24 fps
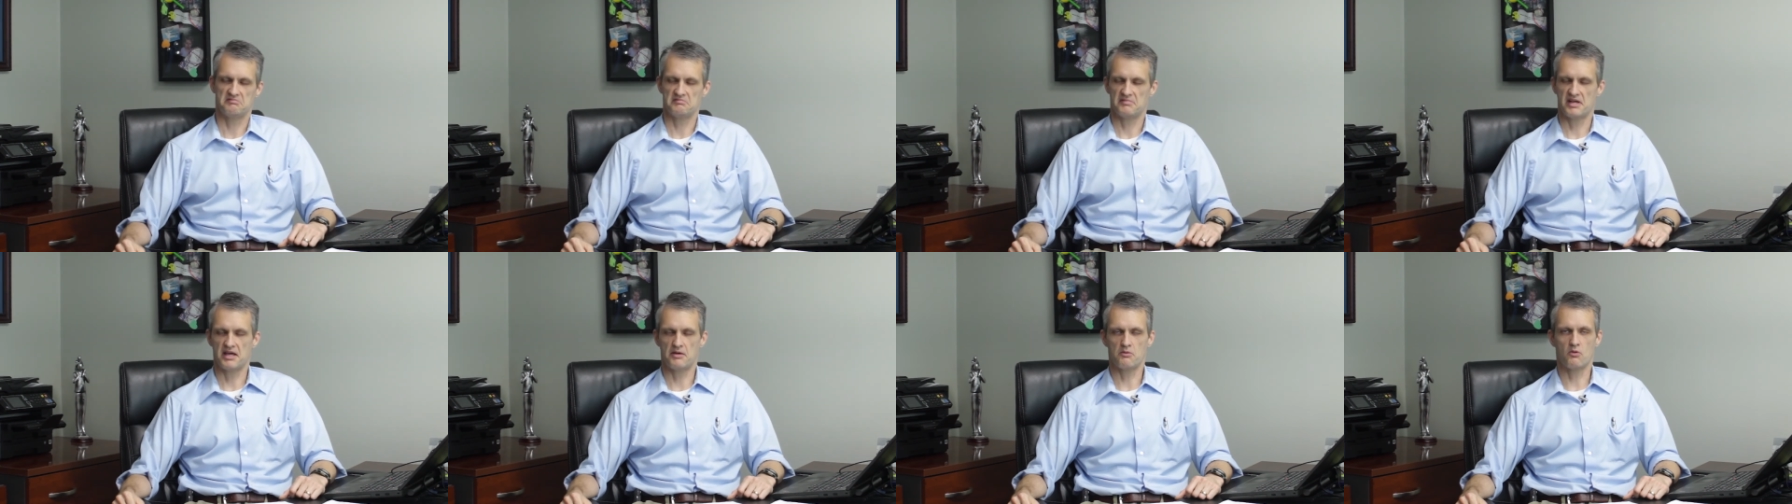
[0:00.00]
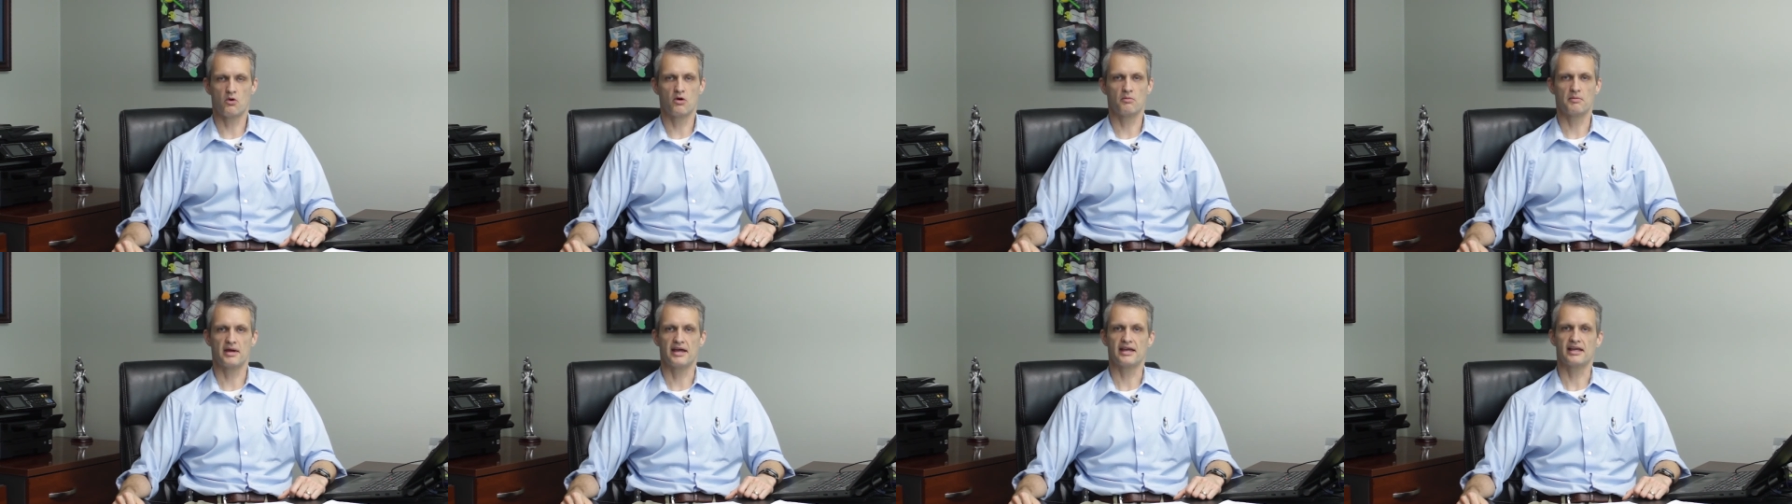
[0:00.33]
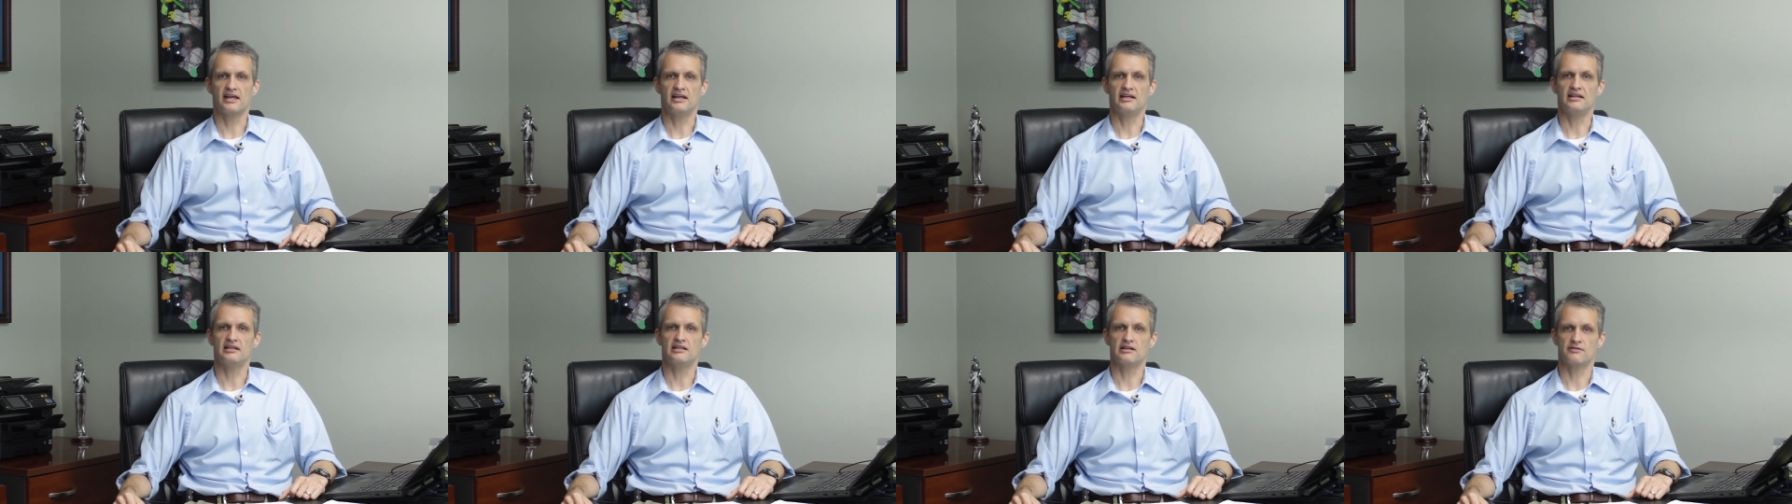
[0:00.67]
it won't make
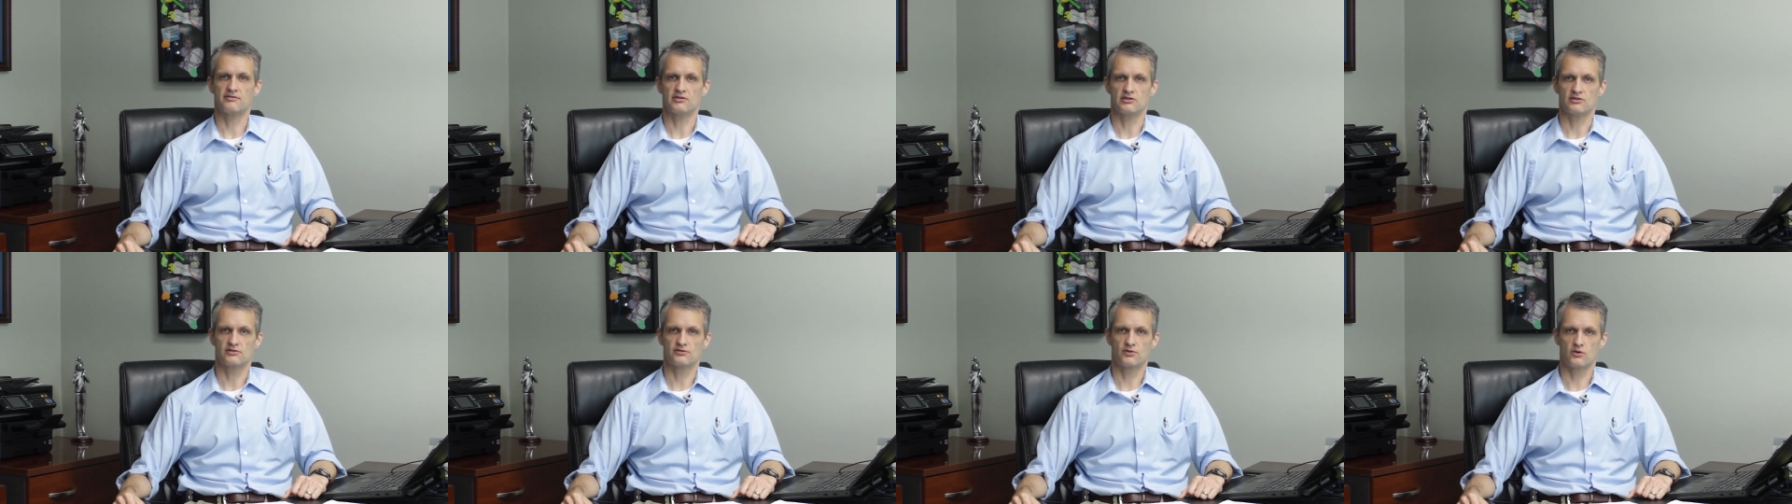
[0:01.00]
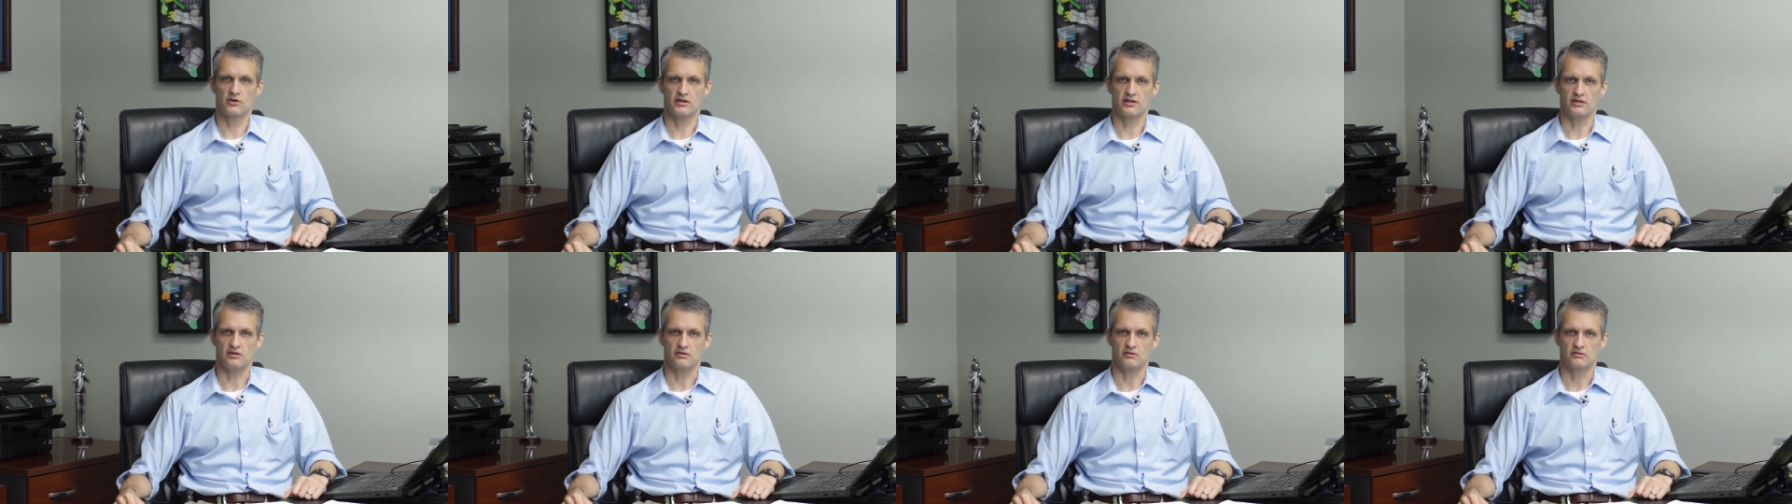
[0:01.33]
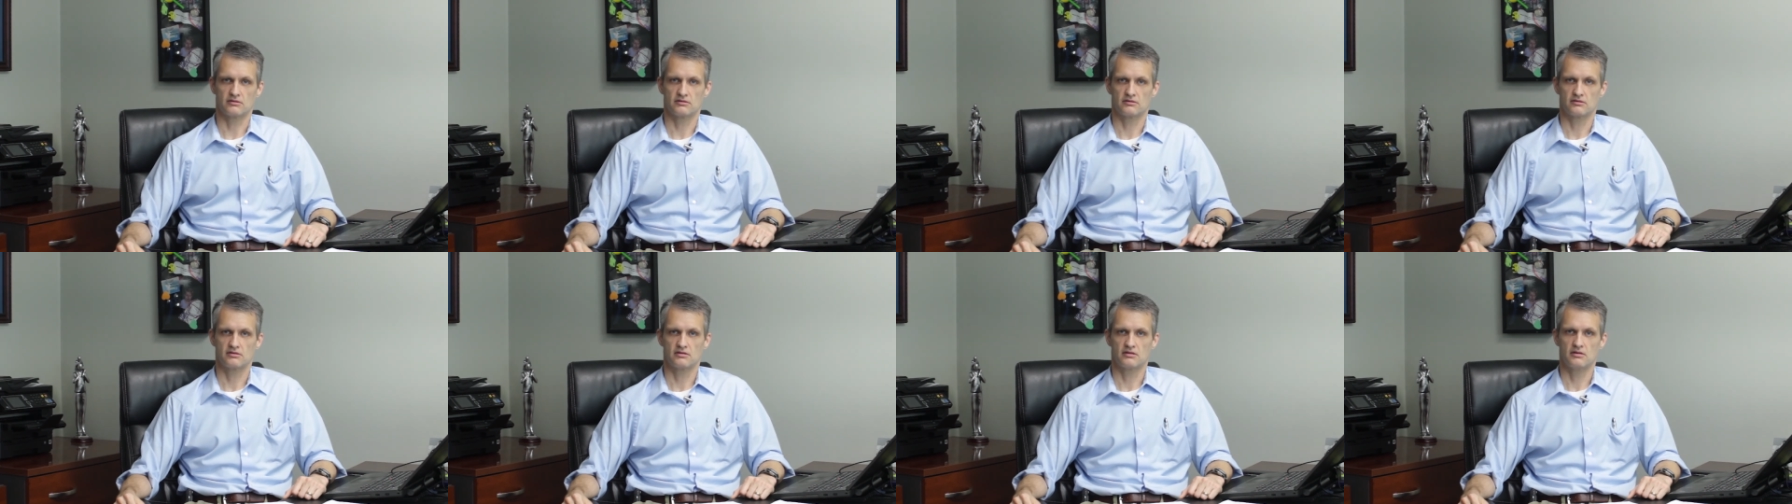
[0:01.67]
any difference for you.
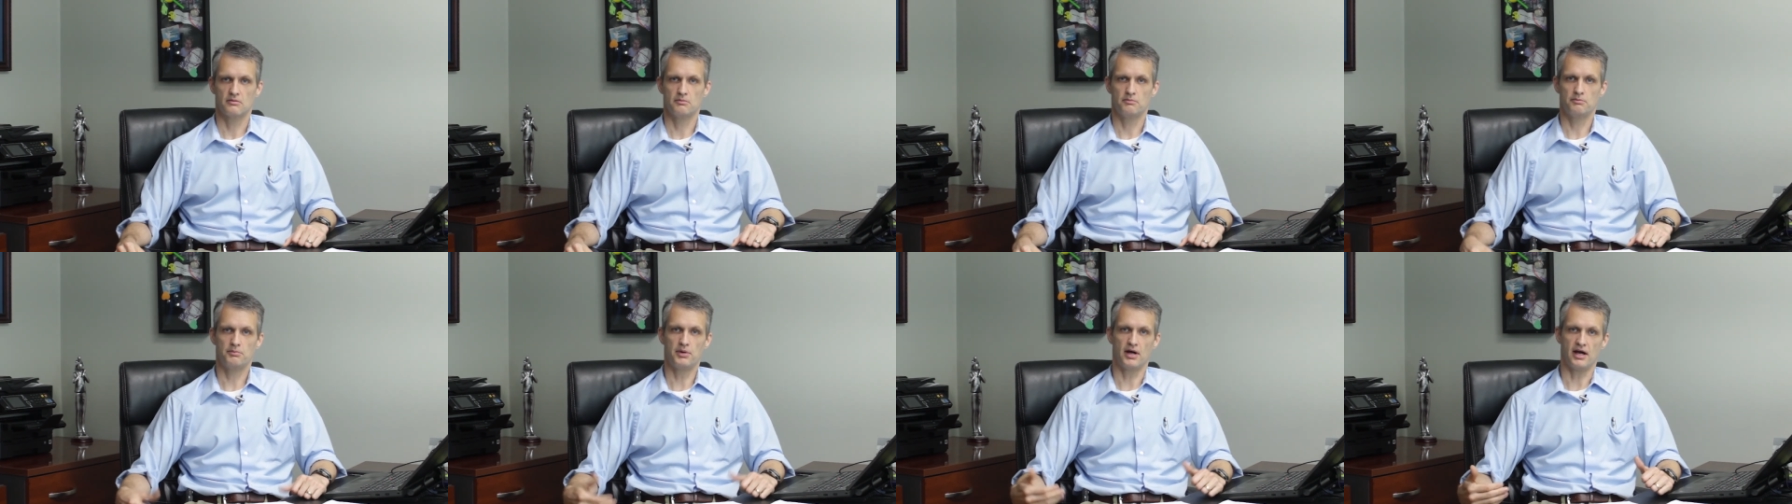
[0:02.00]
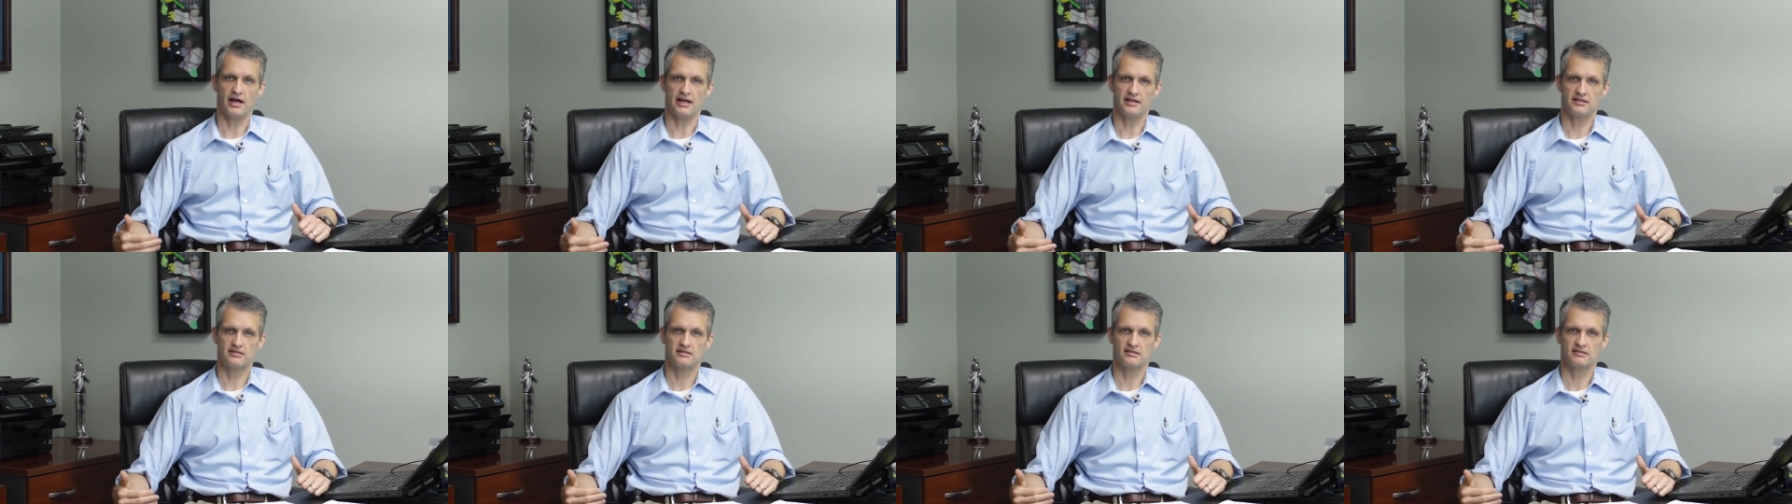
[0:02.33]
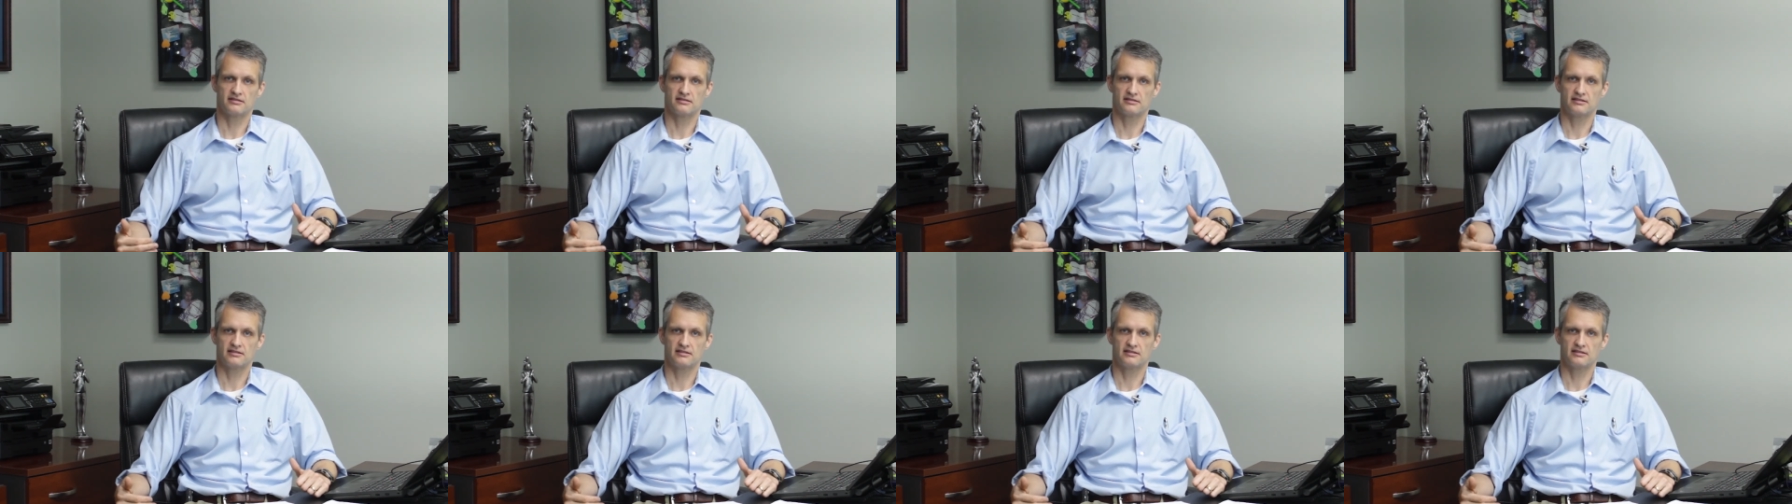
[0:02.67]
But